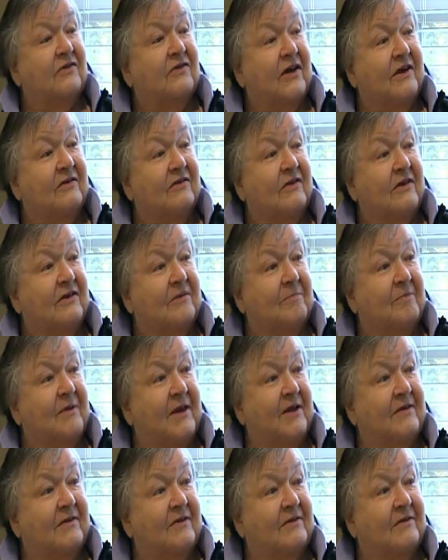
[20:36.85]
changing the
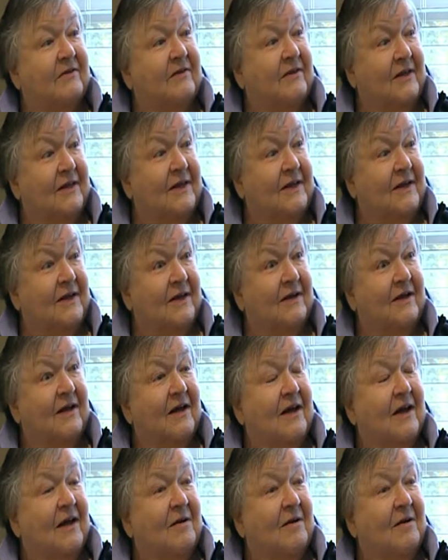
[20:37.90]
bed and cleaning,